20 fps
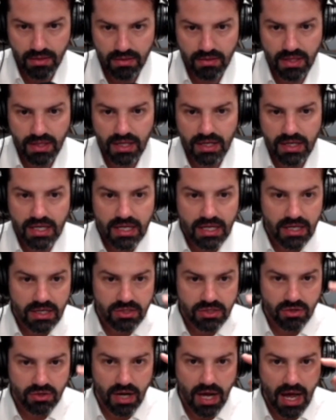then he
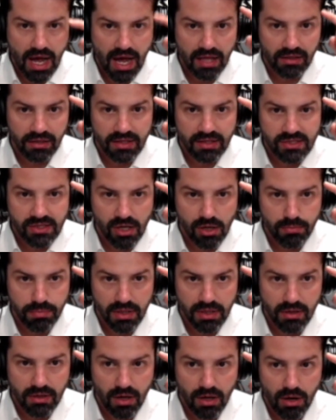gets your eyelids
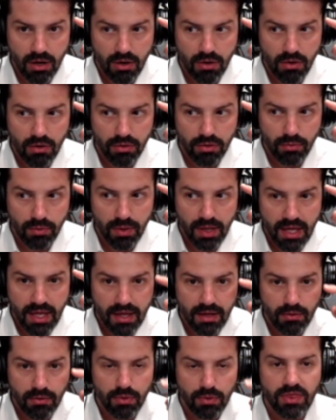open all the
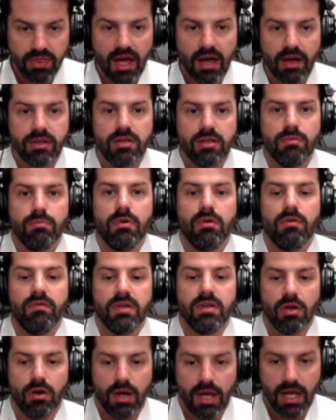way without you
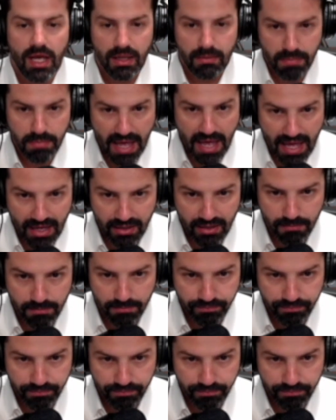moving your head back.